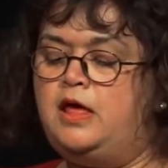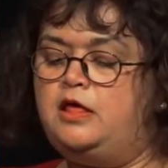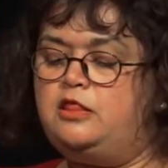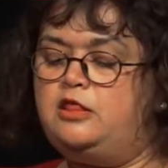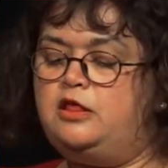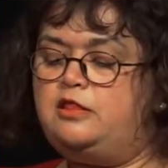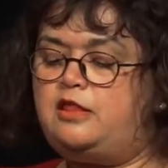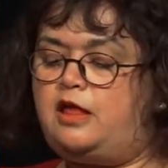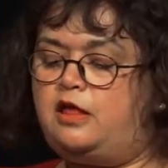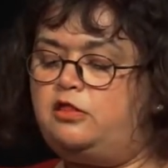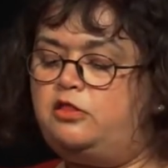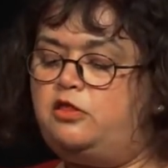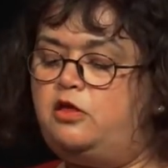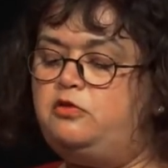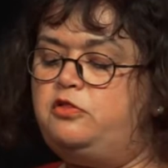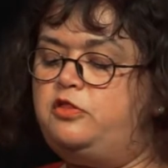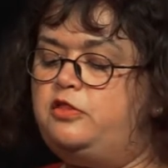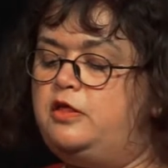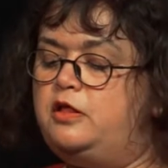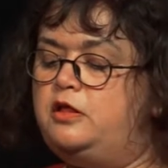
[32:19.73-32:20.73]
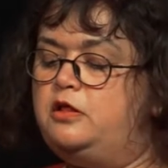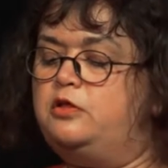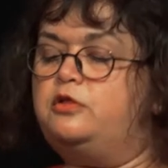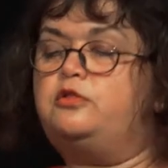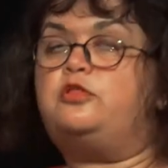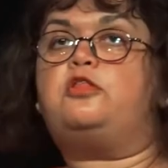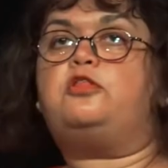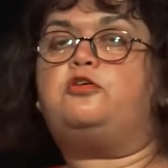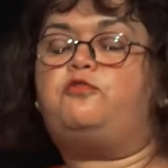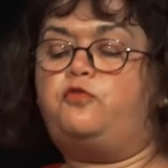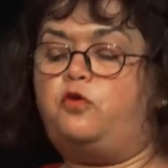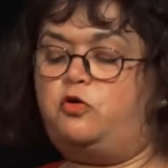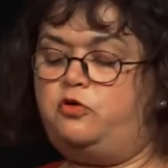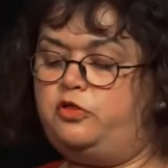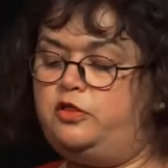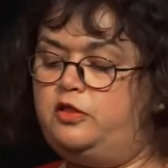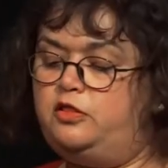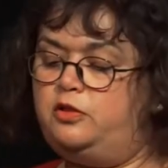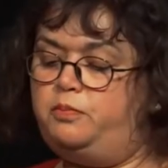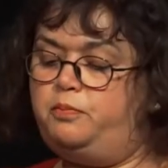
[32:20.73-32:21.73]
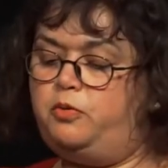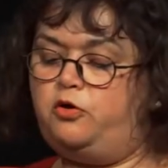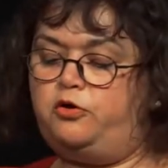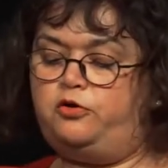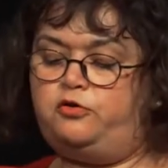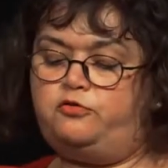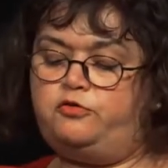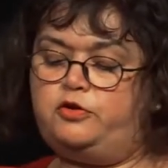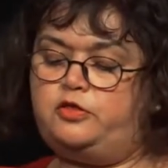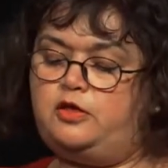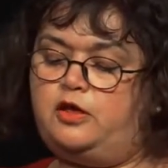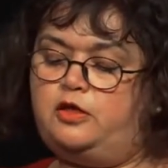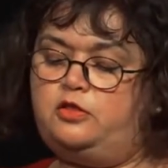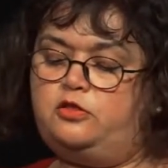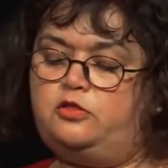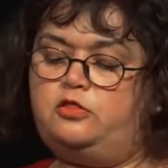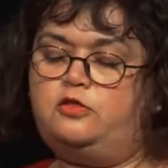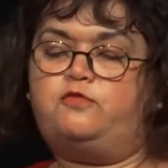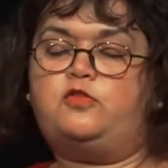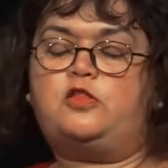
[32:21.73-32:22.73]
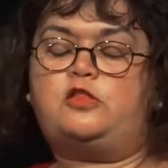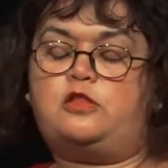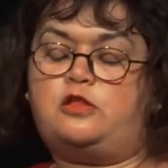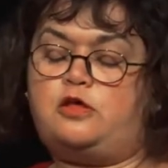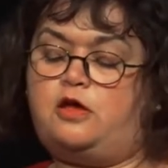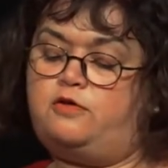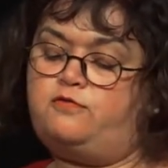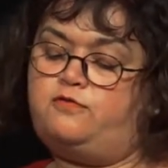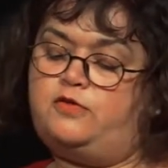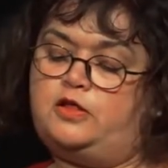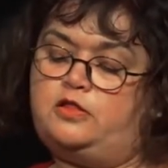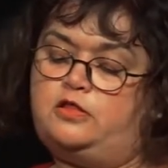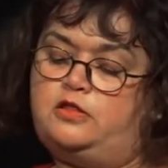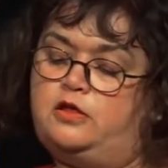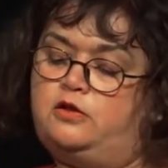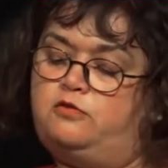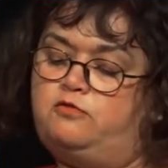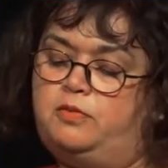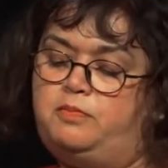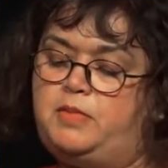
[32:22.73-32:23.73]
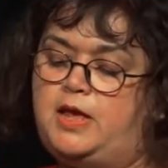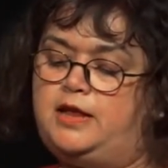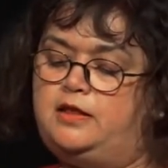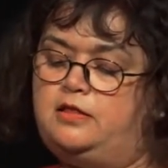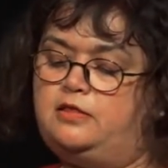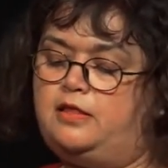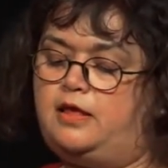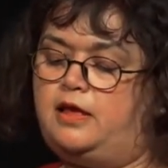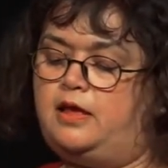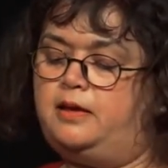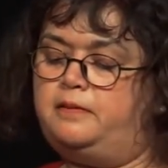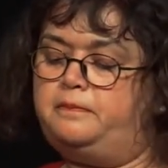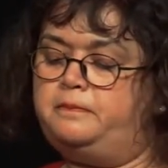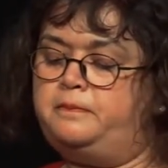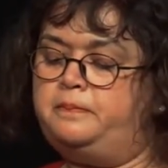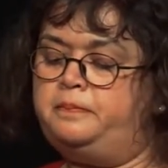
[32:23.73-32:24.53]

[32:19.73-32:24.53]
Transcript: She sat so still that the frogs in the pond returned to the surface and remained there.